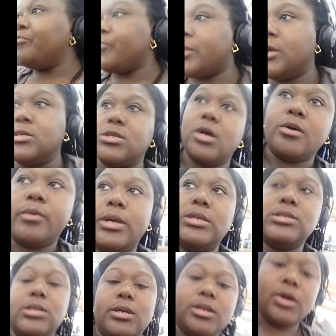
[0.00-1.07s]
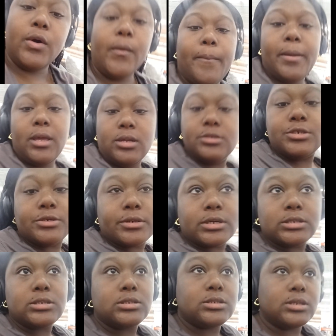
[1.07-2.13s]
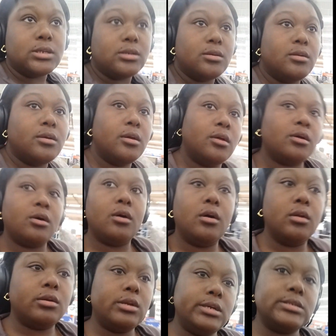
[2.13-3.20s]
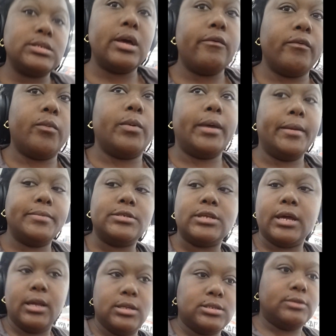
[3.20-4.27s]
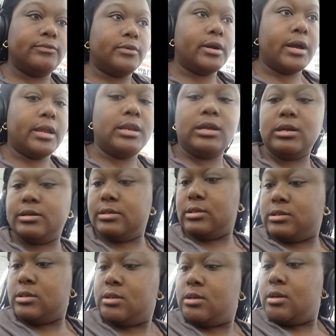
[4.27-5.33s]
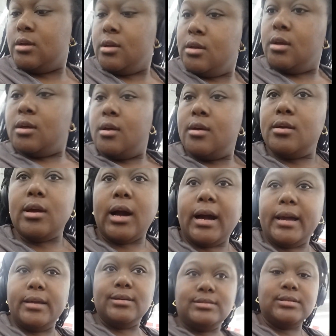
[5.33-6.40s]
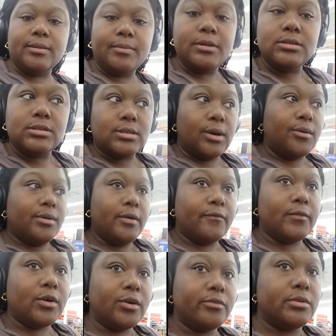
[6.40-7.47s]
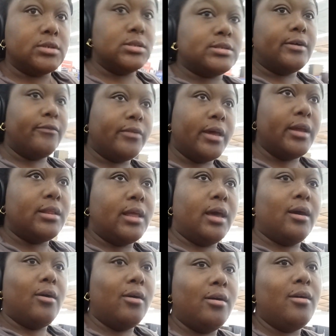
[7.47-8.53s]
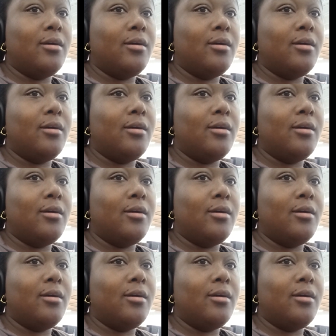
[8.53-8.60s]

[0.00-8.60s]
There's always good old Pinterest and all of these other websites for ideas. Y'all, I used to be so involved in stuff like that.